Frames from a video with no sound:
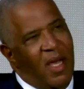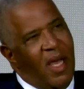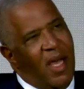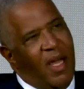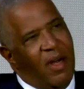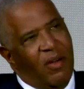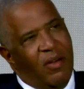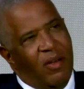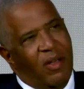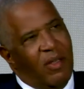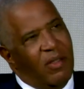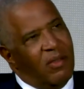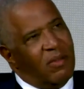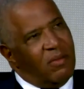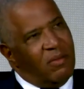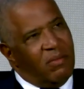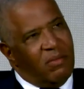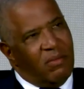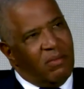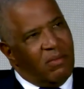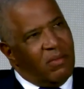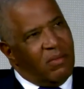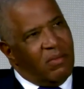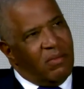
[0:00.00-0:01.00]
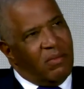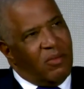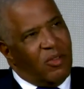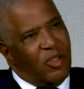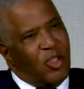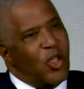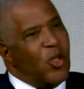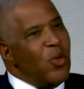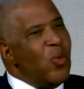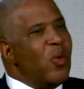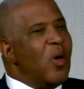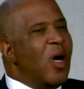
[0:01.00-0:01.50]
I don't know,
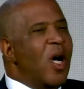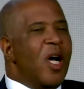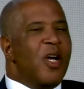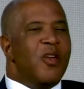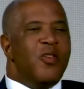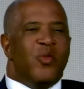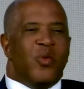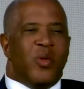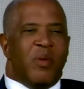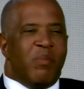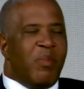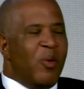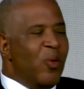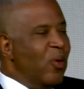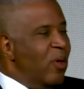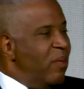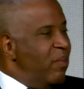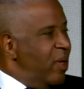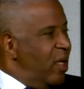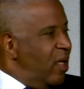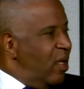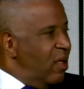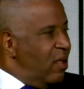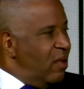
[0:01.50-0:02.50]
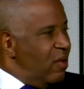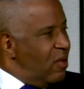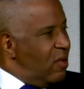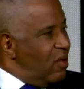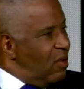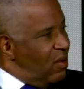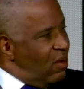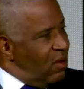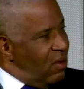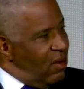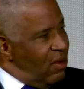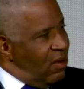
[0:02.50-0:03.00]
200 board meetings